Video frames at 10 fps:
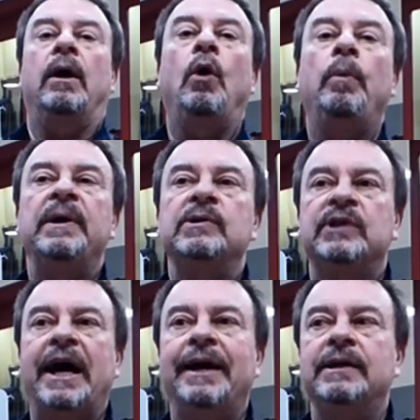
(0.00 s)
open
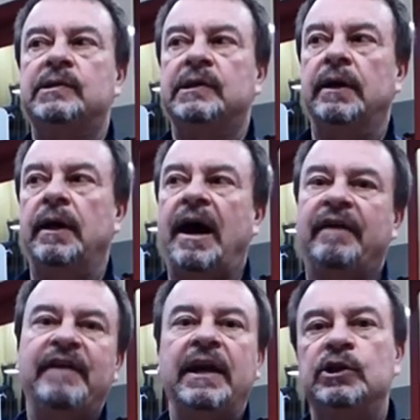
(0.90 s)
sights
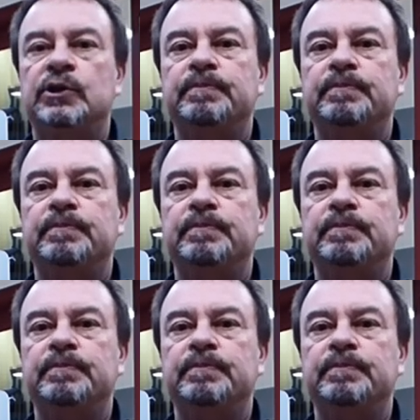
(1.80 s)
are very